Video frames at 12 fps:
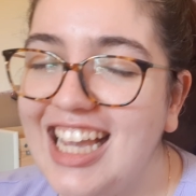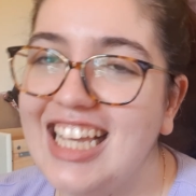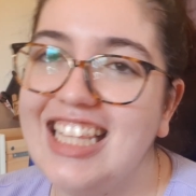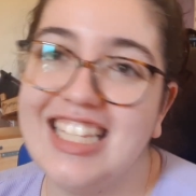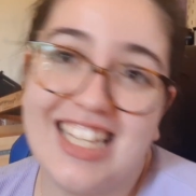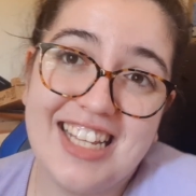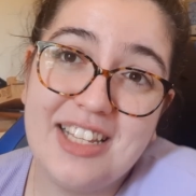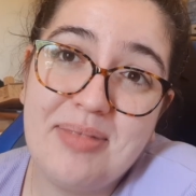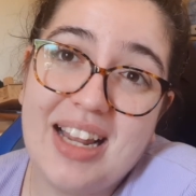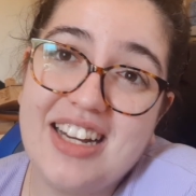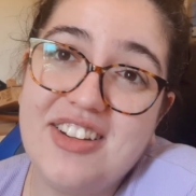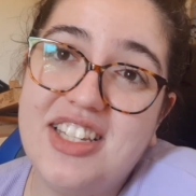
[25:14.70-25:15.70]
the Sassy
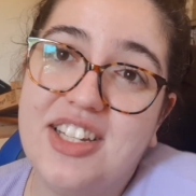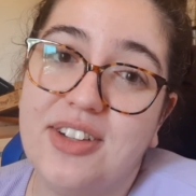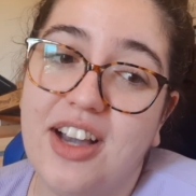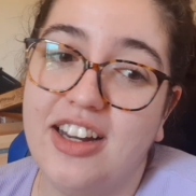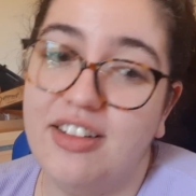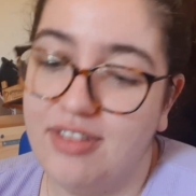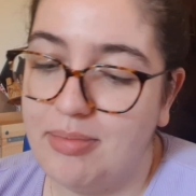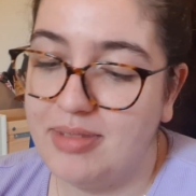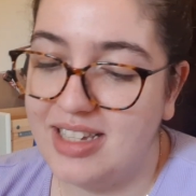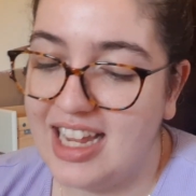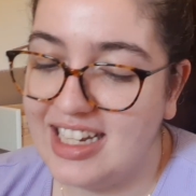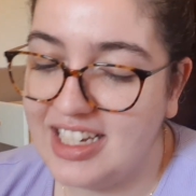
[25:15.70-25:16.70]
Planner is still kind of
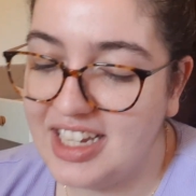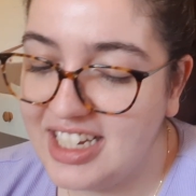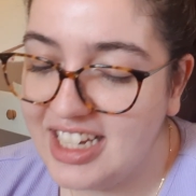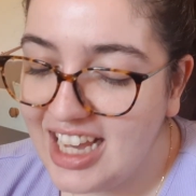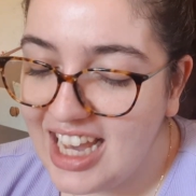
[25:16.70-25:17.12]
represented.